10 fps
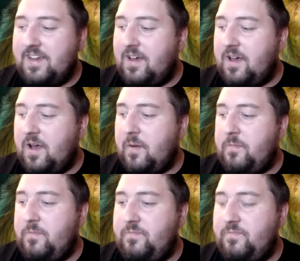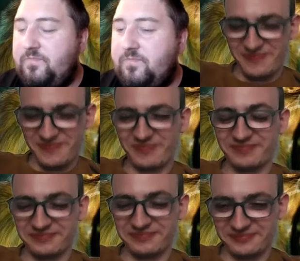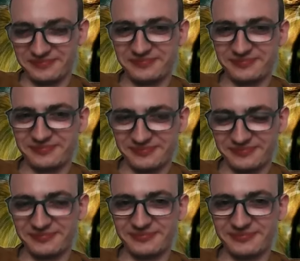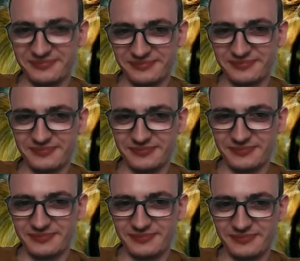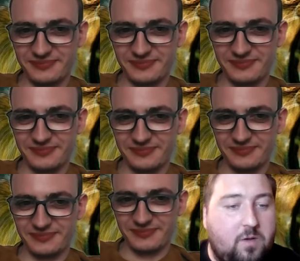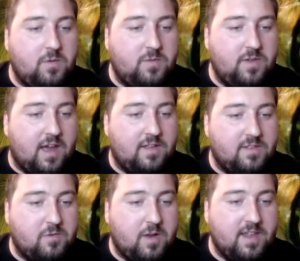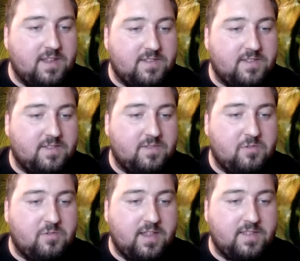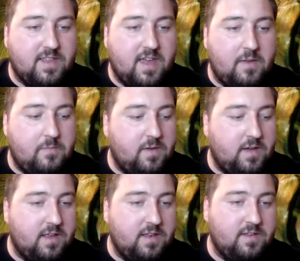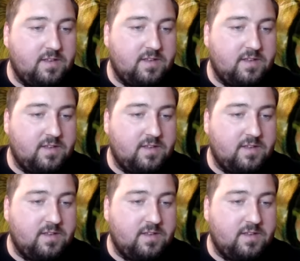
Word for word: um, true. And this wouldn't be happening. So yeah, credits credit to them. Um,